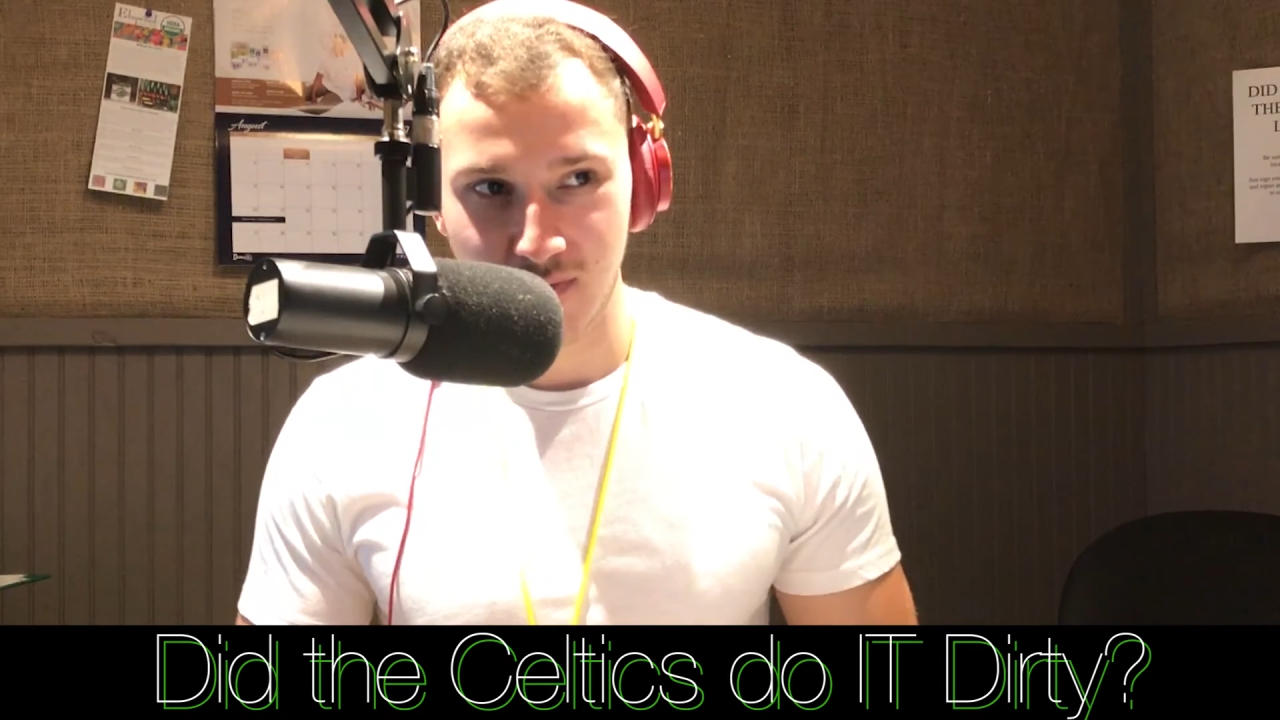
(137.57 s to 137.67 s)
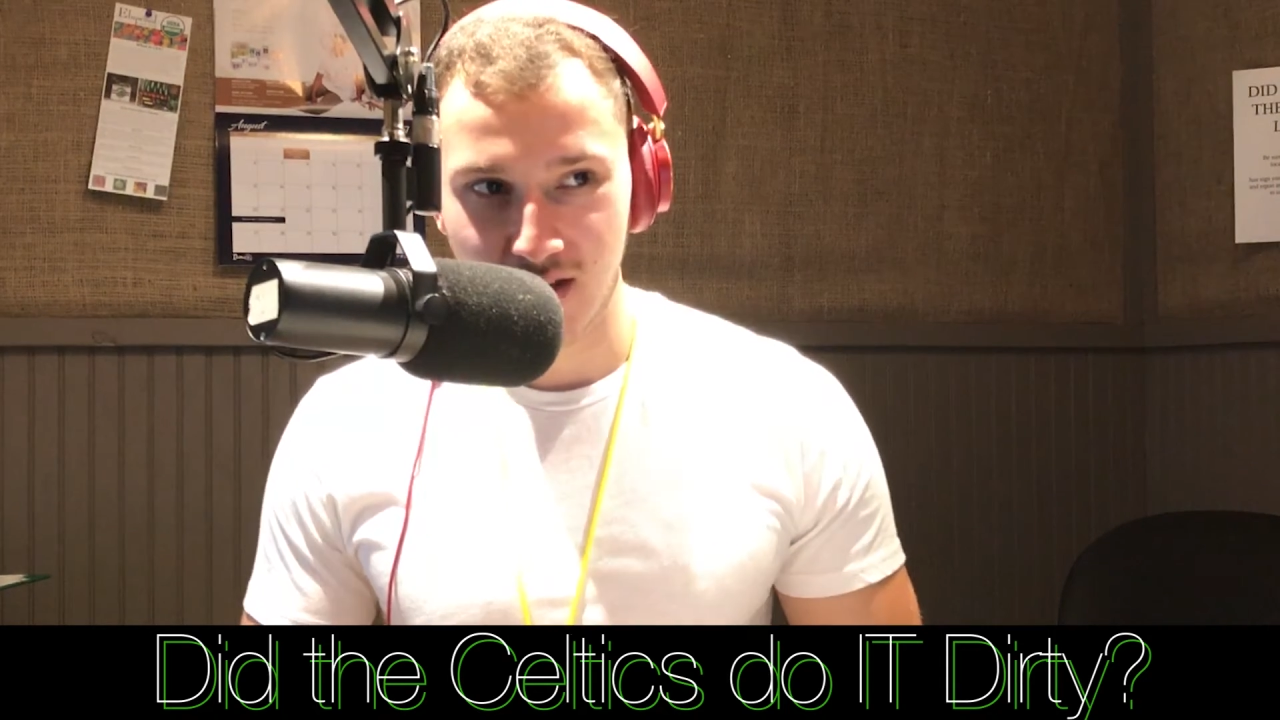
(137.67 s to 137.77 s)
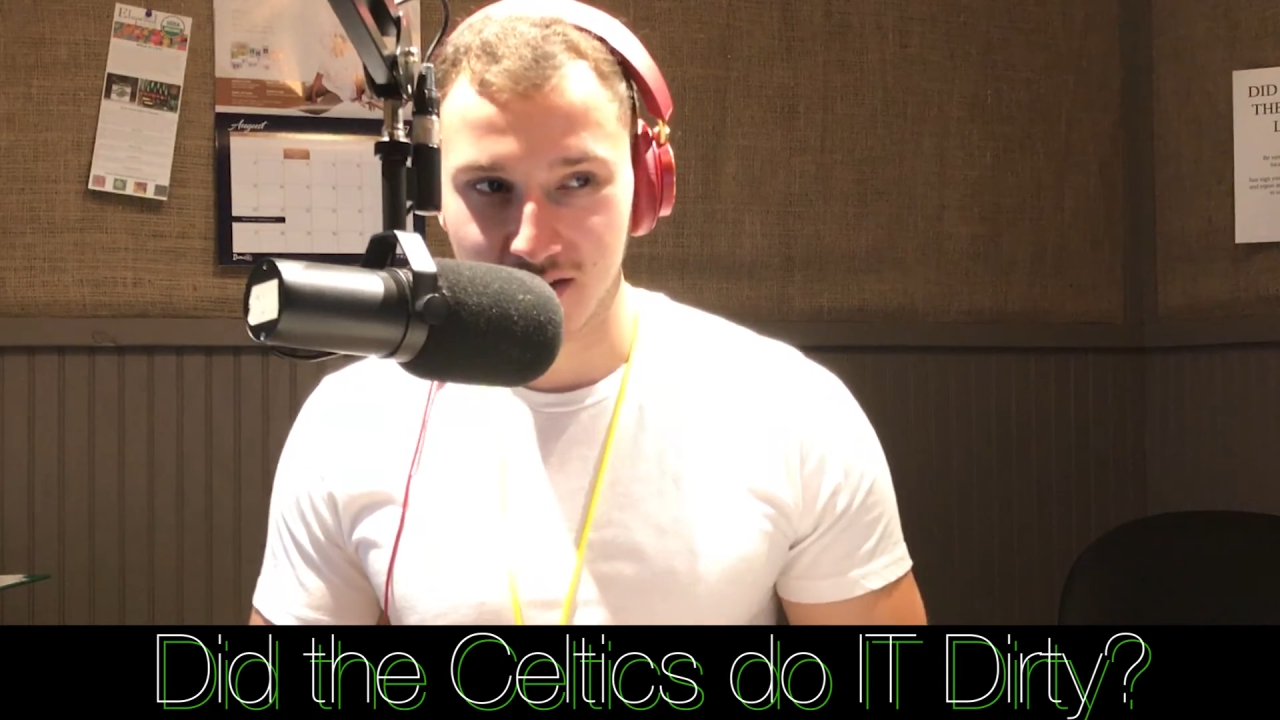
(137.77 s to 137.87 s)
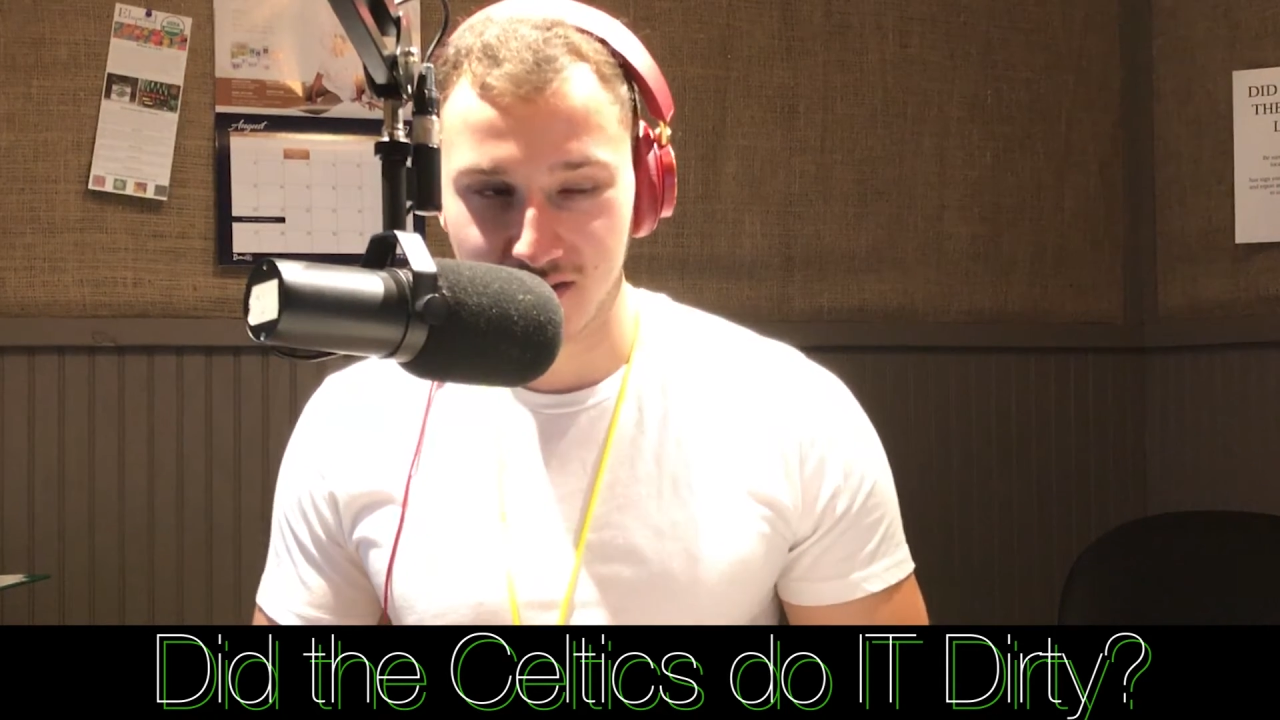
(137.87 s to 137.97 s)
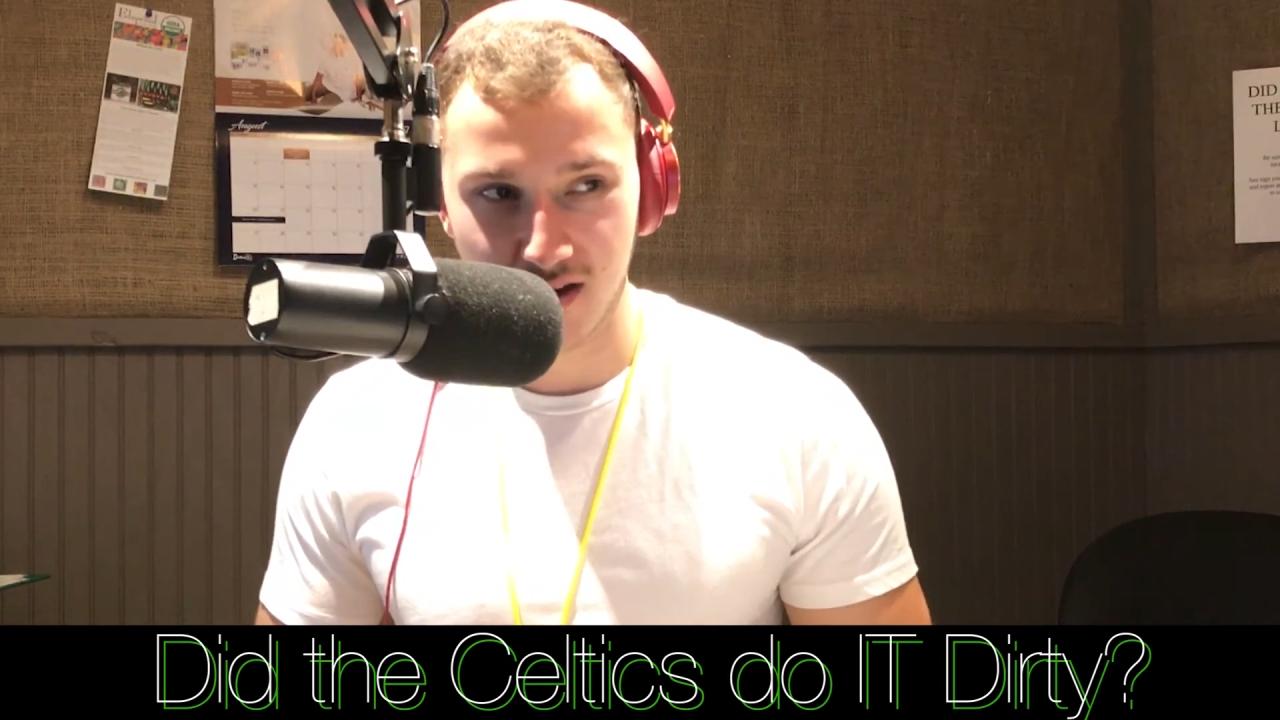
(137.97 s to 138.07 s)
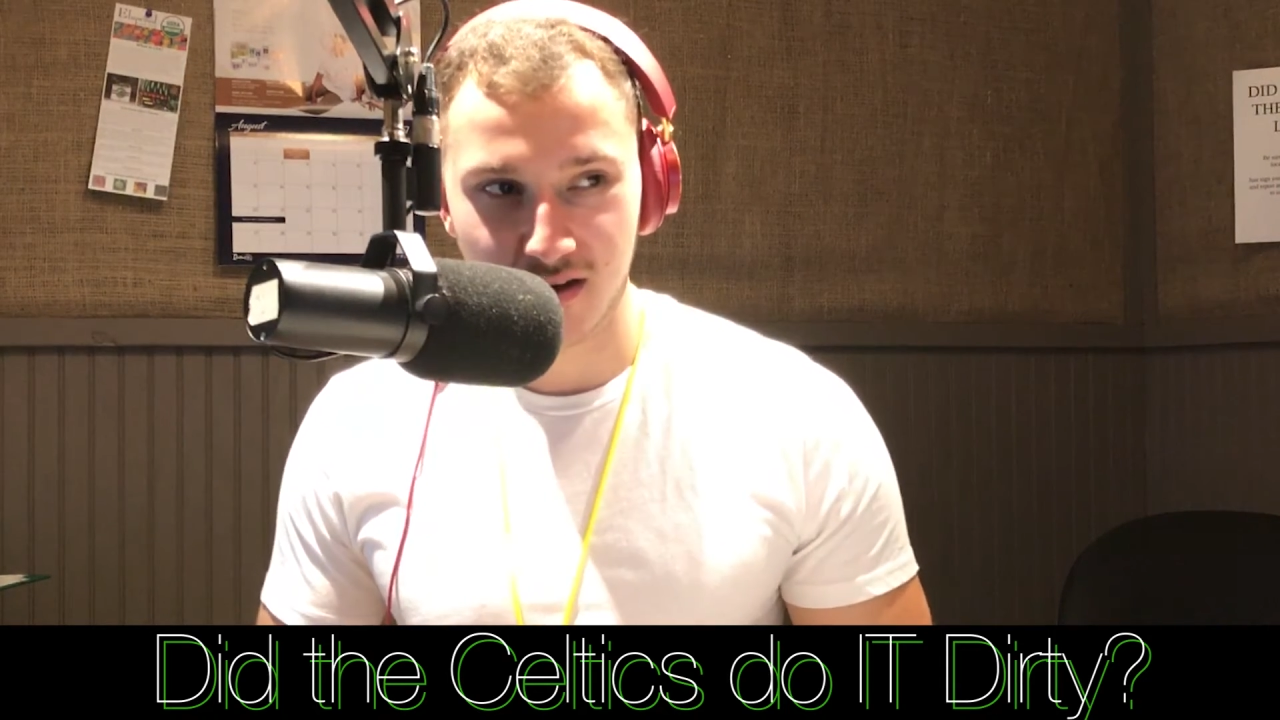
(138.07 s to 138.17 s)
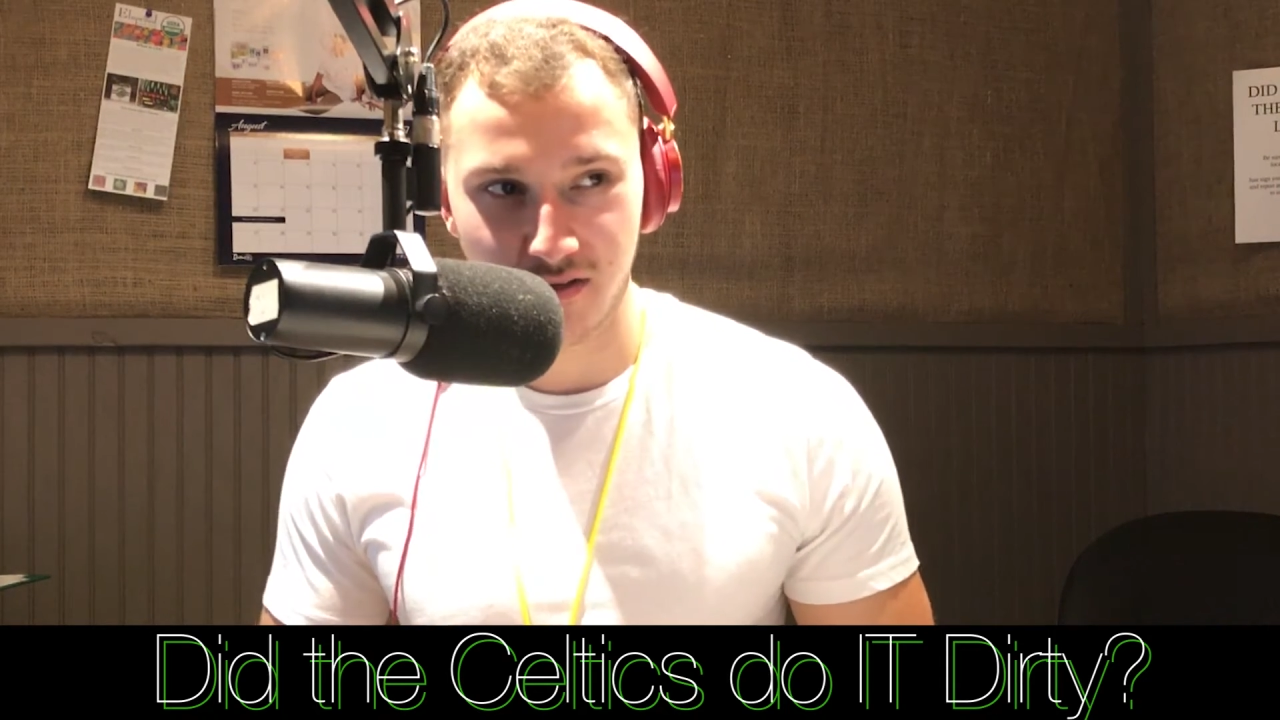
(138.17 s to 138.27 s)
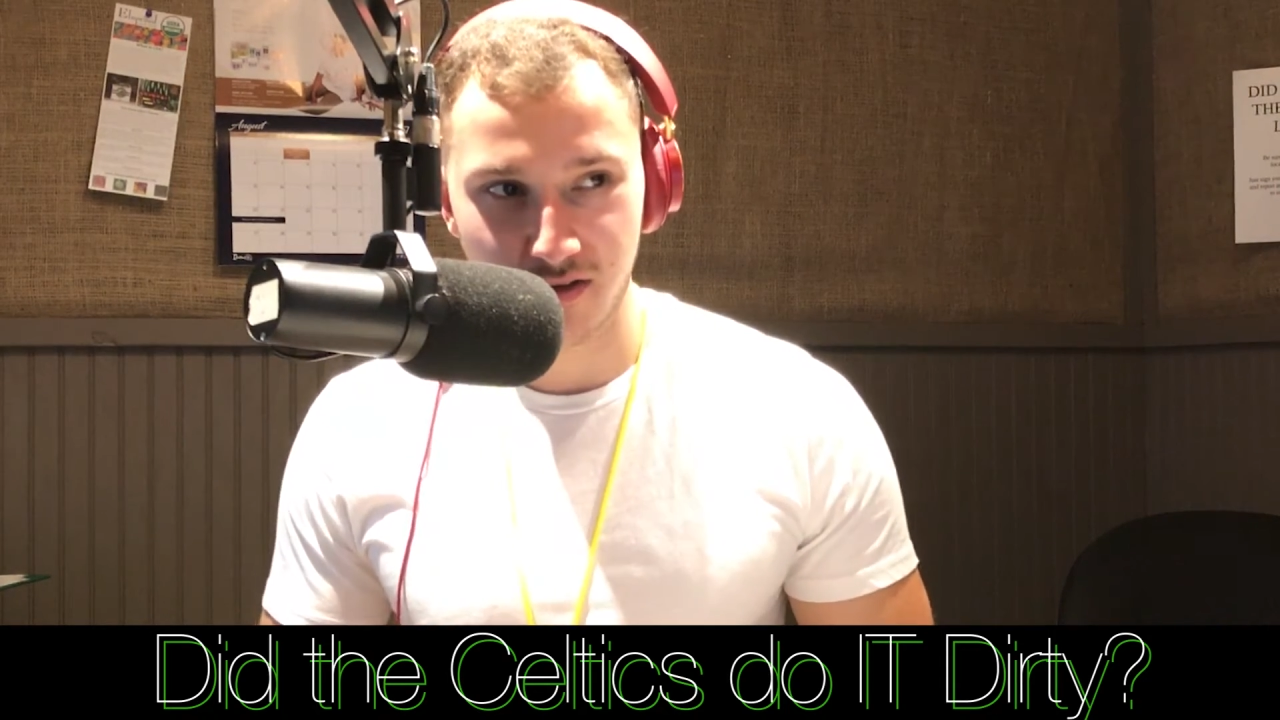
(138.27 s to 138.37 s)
and is second to